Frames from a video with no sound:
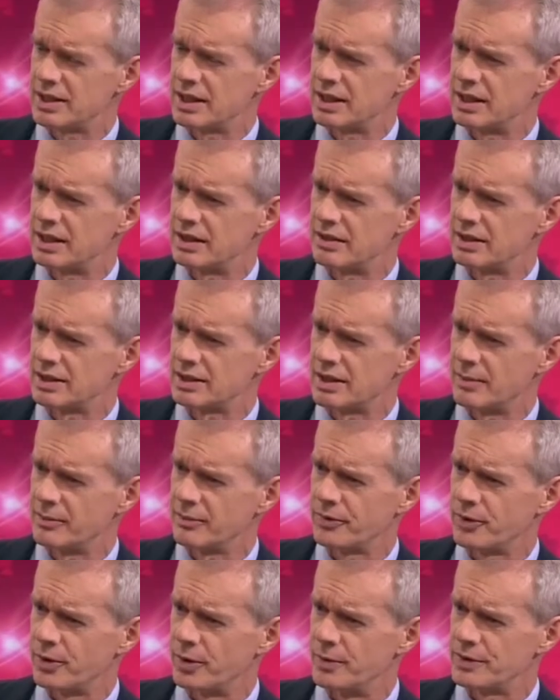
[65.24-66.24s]
is that there are
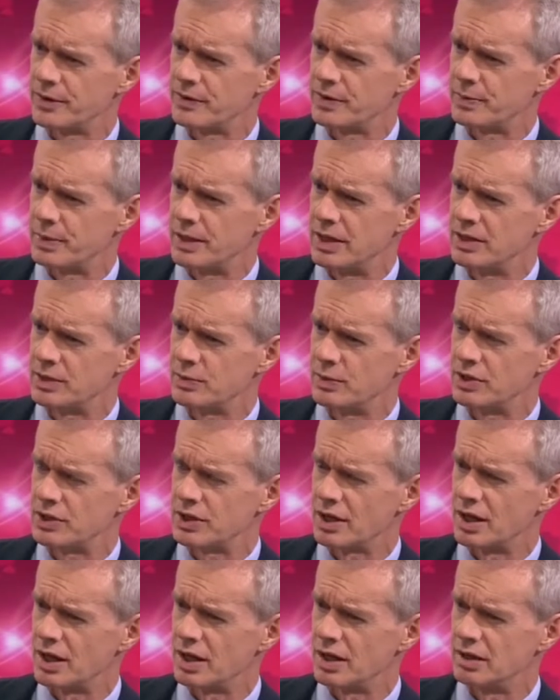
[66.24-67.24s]
some forms of speech
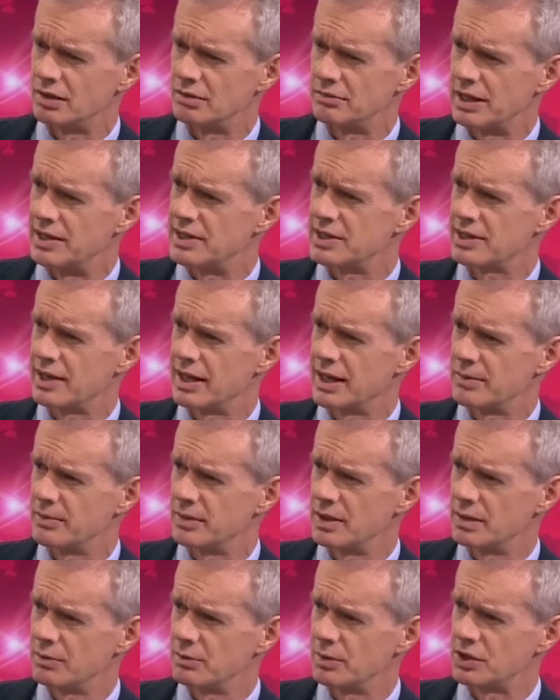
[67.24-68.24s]
which are
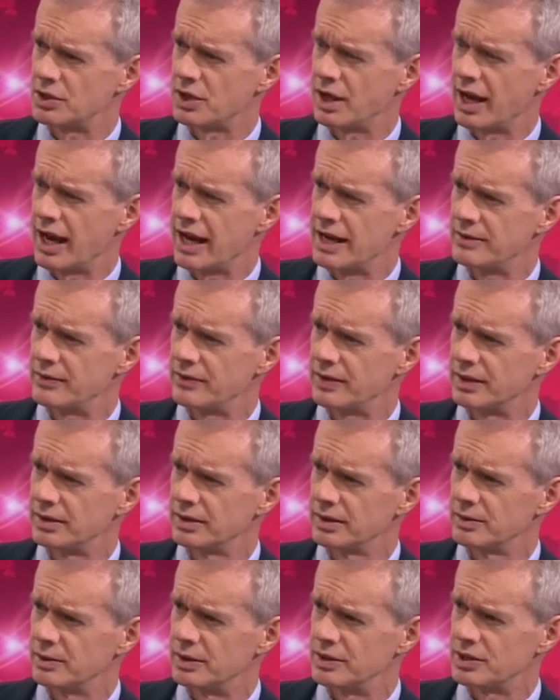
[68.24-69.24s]
incitement, which are
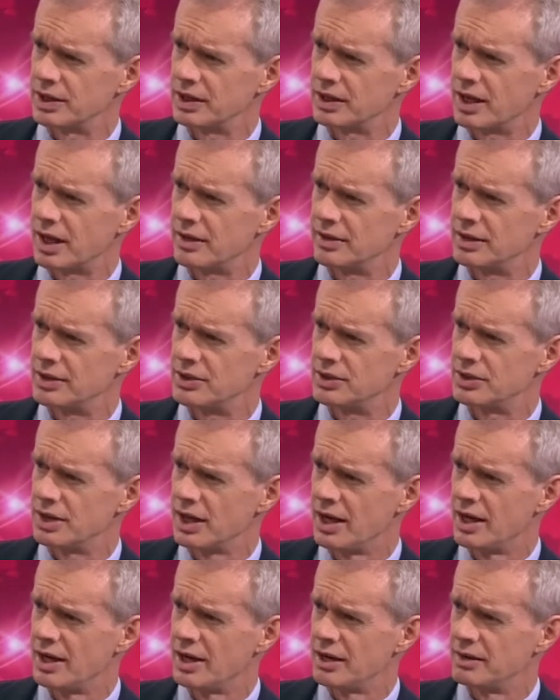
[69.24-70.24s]
hate-filled, which encourage
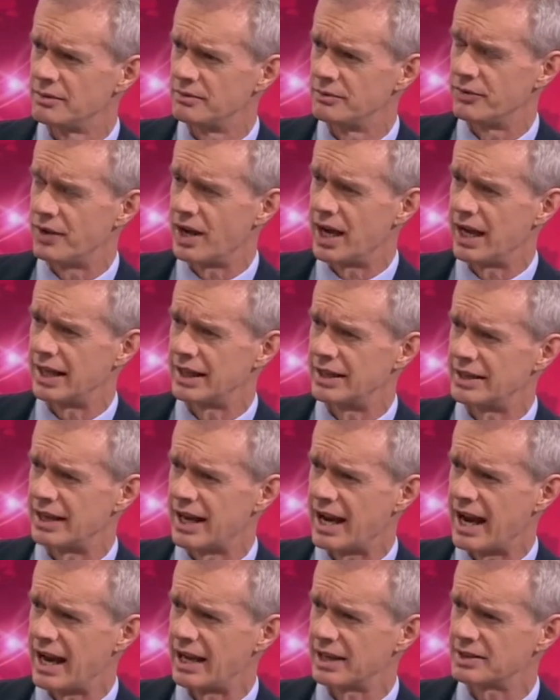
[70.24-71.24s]
violent
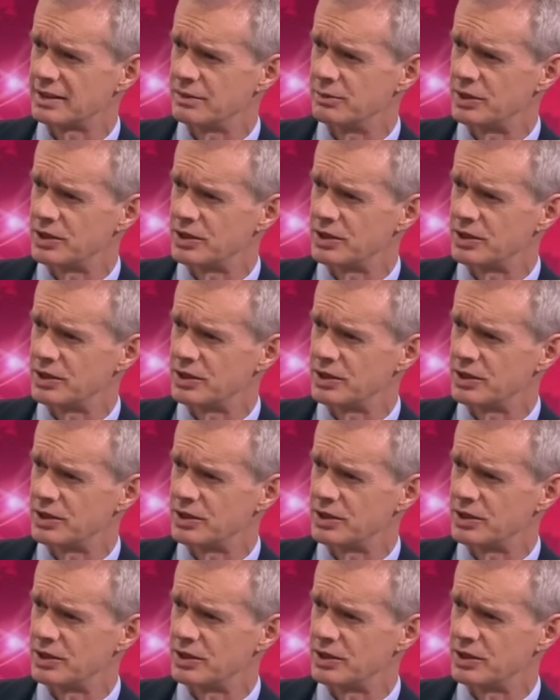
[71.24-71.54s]
acts, and